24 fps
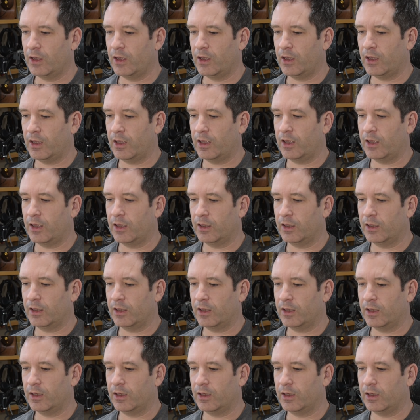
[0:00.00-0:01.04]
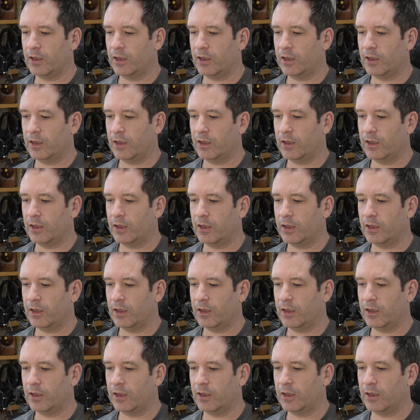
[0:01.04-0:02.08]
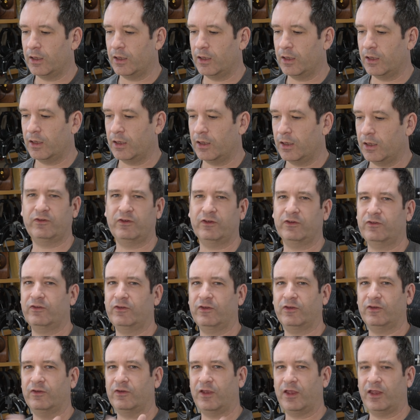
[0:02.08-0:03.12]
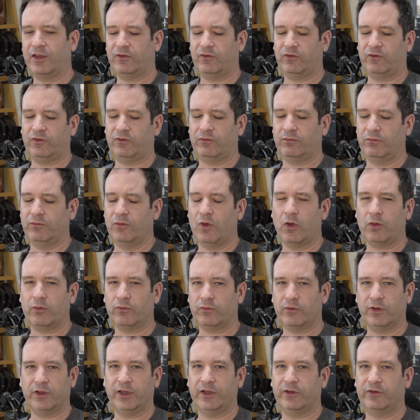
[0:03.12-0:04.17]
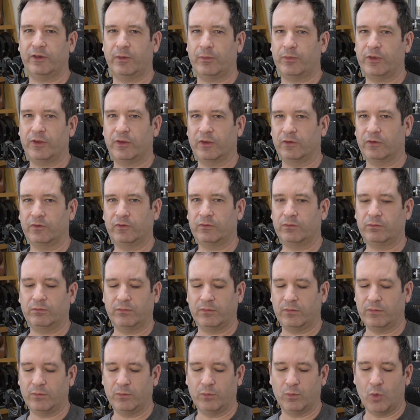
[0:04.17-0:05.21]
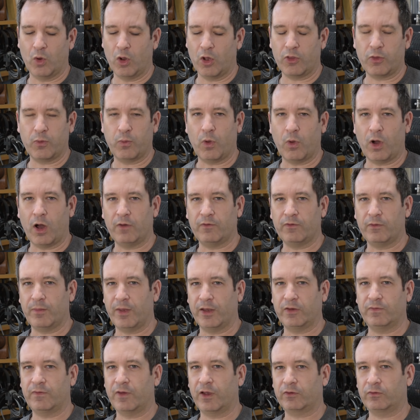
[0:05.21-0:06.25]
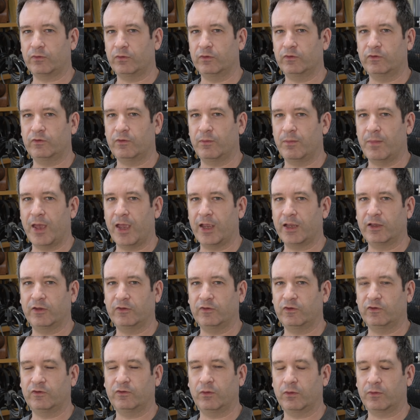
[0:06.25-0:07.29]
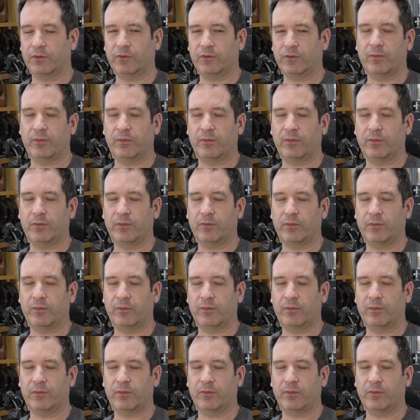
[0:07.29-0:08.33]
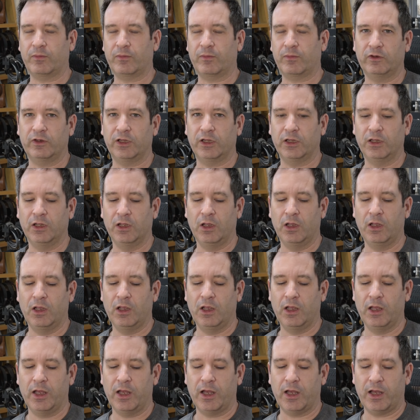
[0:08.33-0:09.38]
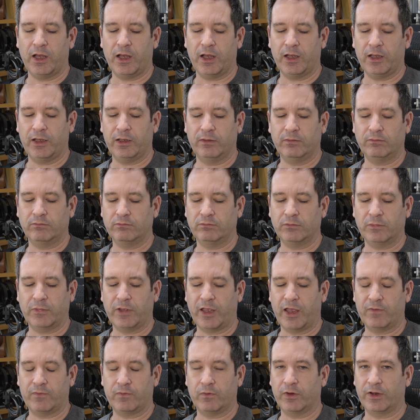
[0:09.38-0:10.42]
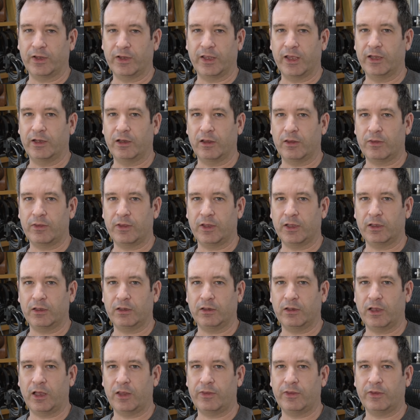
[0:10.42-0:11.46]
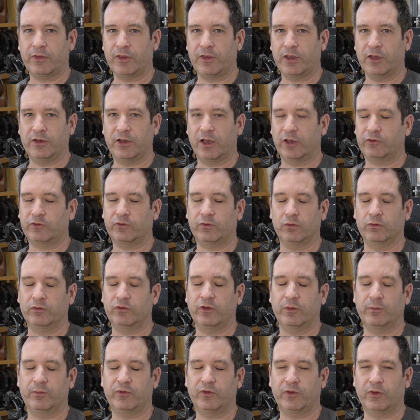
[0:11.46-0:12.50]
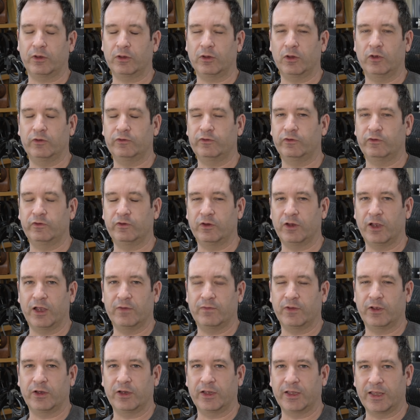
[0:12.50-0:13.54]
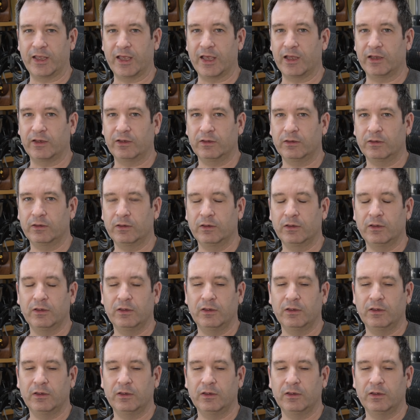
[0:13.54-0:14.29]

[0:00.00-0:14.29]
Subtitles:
glitching, and yeah, it's not really something that's worthwhile for manufacturers to make. It's just not something they're going to make in quantity ever again. I think the industrial chips are the closest you're ever going to get.